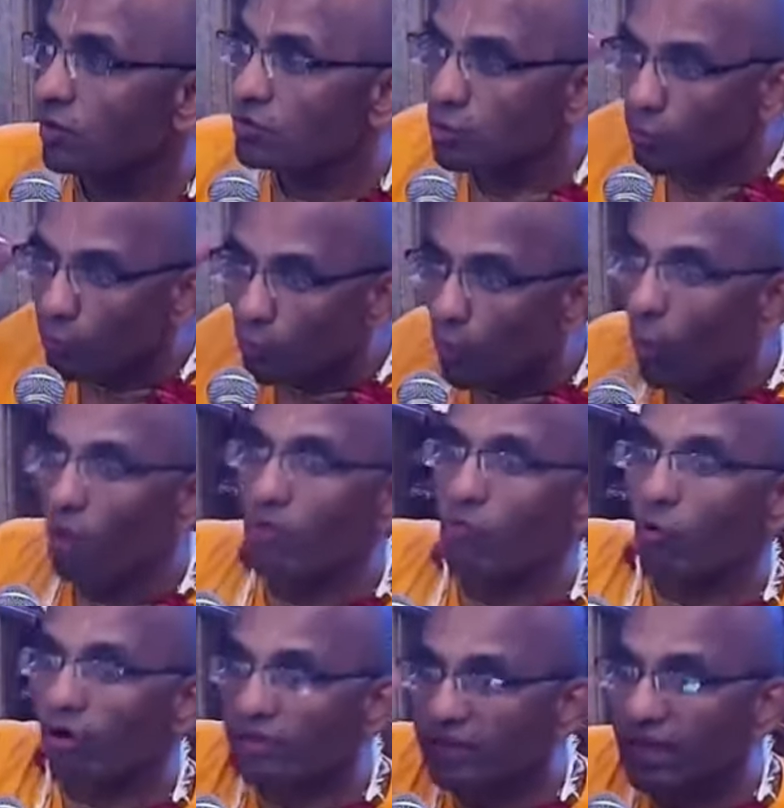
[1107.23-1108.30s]
So on
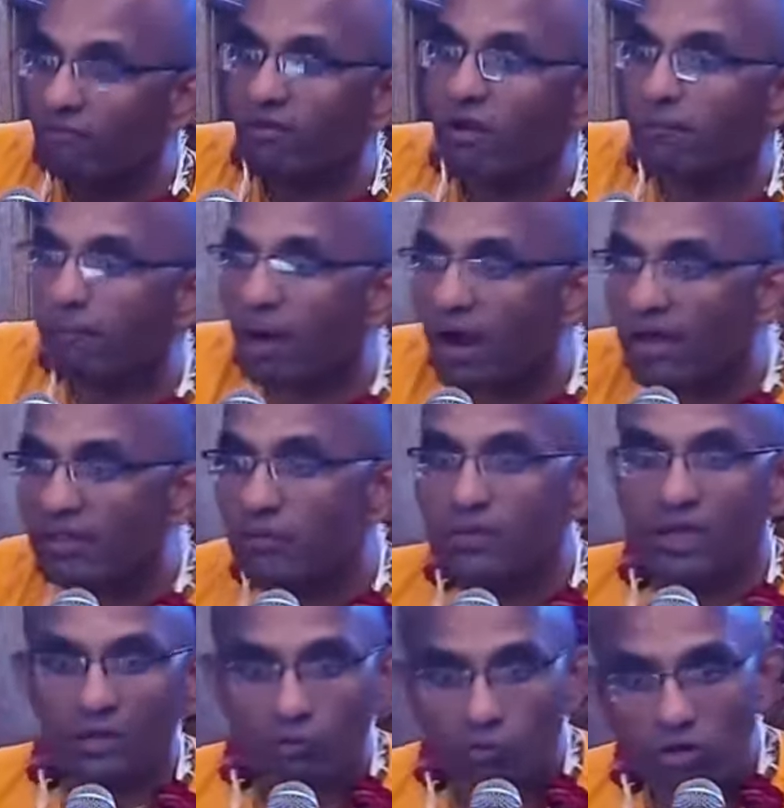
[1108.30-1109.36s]
whatever path
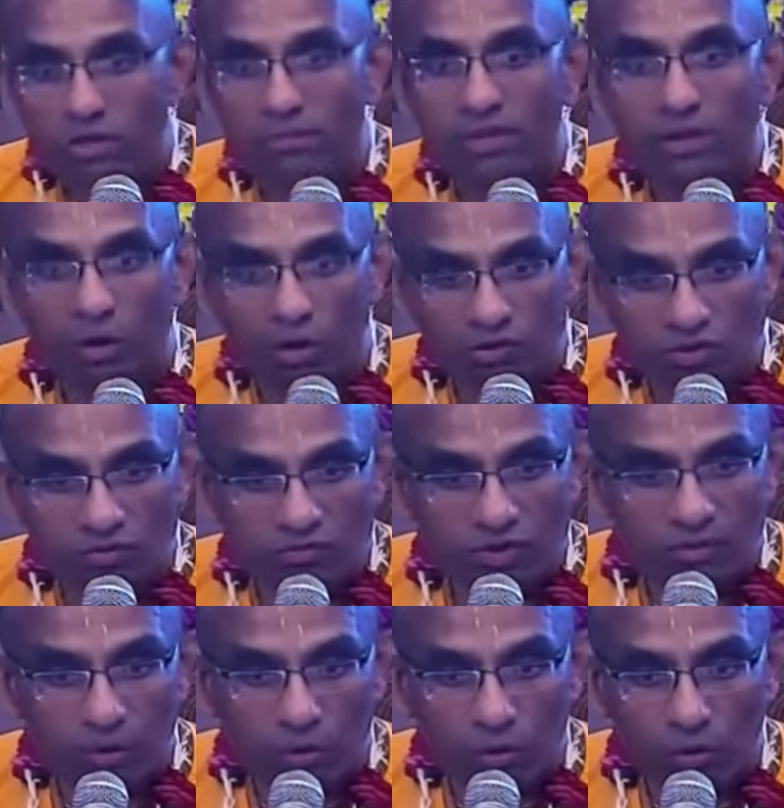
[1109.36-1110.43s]
we are going because of
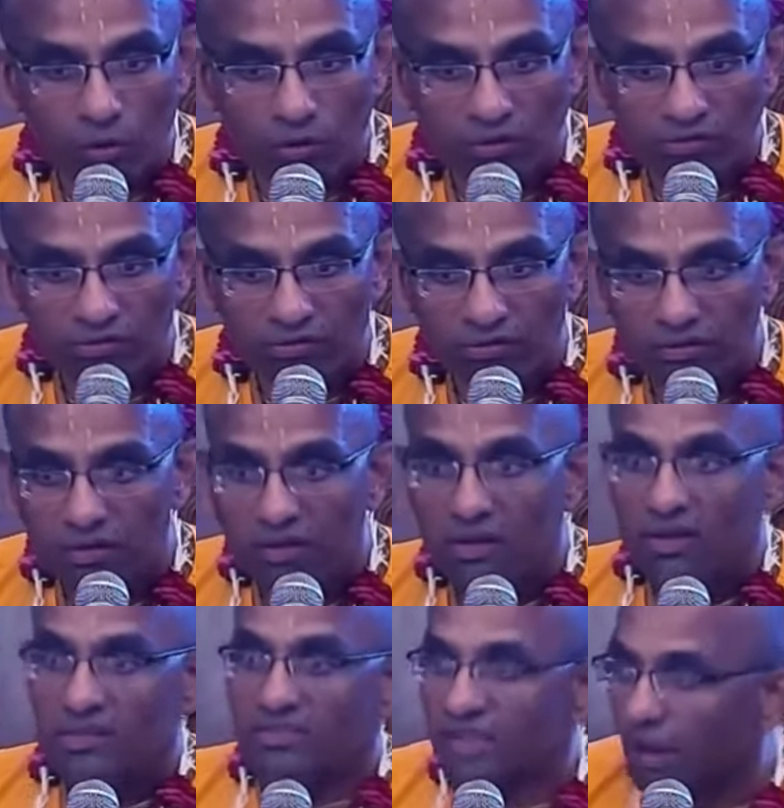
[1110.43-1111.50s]
the modes,
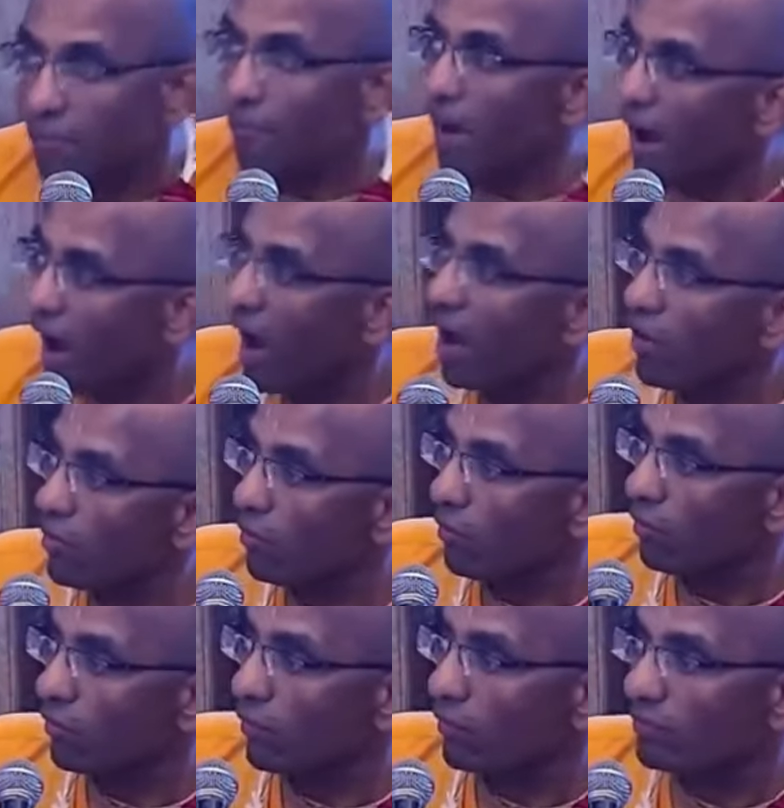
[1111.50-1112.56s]
somehow
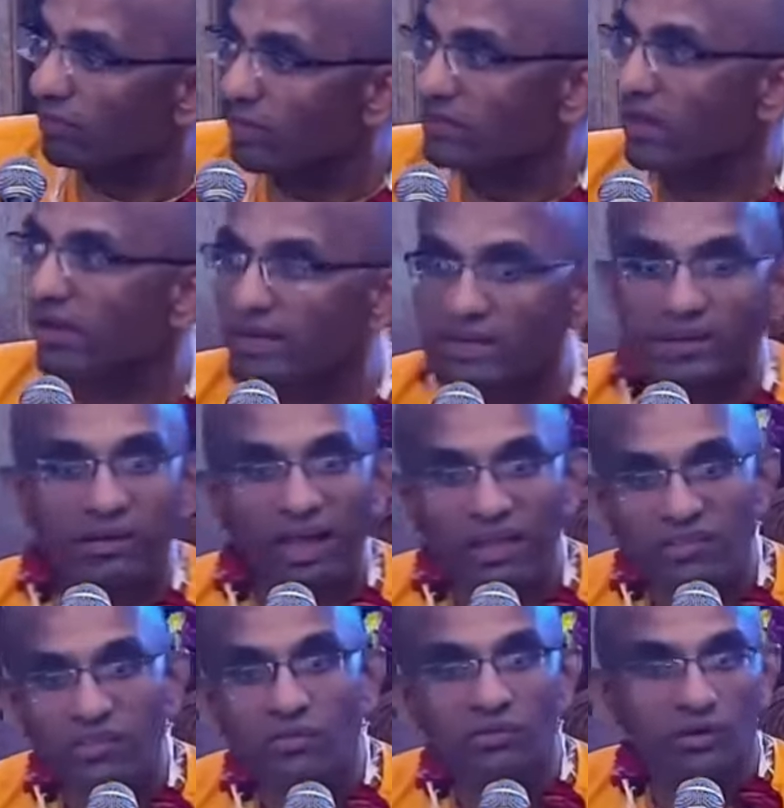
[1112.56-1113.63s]
there's an
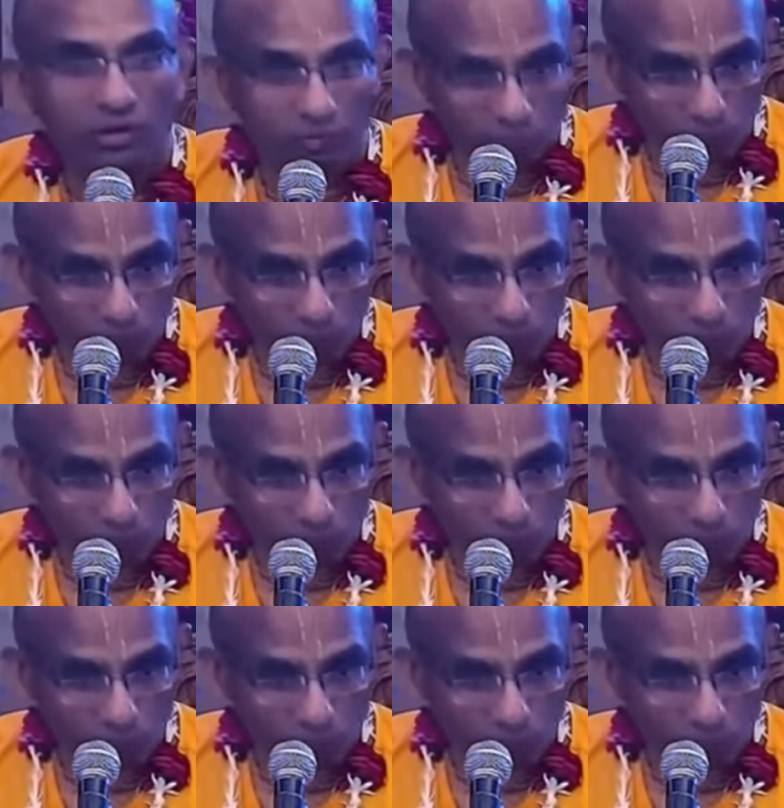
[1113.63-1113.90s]
interaction with the